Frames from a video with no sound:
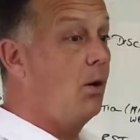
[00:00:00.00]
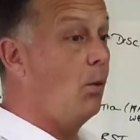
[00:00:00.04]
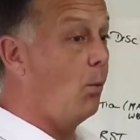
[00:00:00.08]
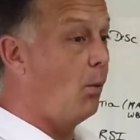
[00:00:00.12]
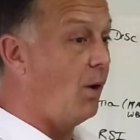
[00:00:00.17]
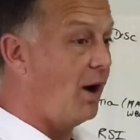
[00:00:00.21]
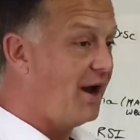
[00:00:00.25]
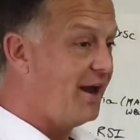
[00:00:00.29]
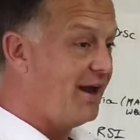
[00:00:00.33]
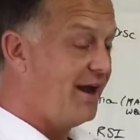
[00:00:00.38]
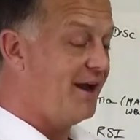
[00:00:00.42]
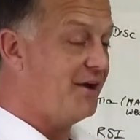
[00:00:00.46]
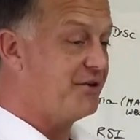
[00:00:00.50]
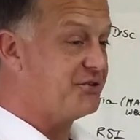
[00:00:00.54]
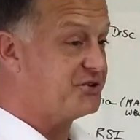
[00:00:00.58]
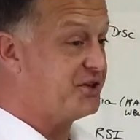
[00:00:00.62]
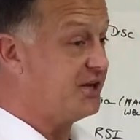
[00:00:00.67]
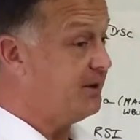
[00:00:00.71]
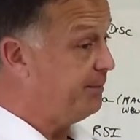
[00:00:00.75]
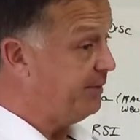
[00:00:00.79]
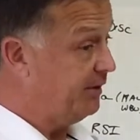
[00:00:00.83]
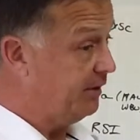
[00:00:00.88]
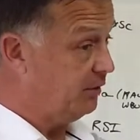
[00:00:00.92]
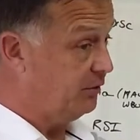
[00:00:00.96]
Why
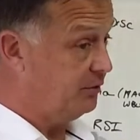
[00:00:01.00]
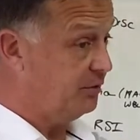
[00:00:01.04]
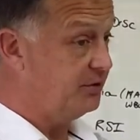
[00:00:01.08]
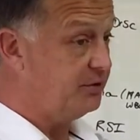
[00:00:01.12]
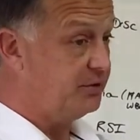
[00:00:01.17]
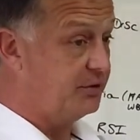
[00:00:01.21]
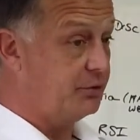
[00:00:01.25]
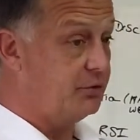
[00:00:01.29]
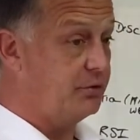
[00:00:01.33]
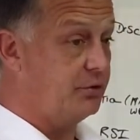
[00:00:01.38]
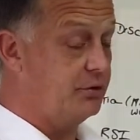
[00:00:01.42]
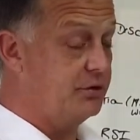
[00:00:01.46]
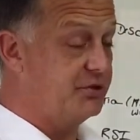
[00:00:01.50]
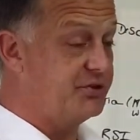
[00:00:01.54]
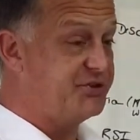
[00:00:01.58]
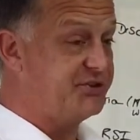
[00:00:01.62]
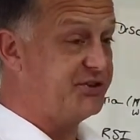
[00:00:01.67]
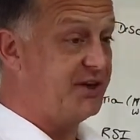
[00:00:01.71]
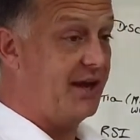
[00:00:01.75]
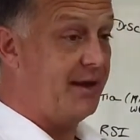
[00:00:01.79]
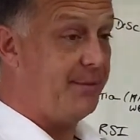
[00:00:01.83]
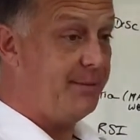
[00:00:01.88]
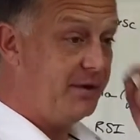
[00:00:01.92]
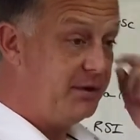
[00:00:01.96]
housekeeping? Good
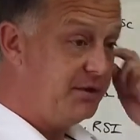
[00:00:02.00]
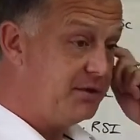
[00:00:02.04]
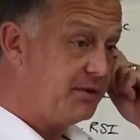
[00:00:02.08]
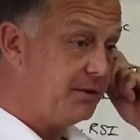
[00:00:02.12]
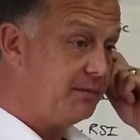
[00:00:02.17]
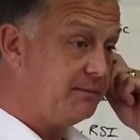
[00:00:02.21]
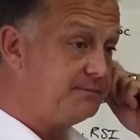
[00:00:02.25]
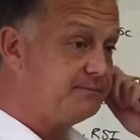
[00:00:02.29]
statement.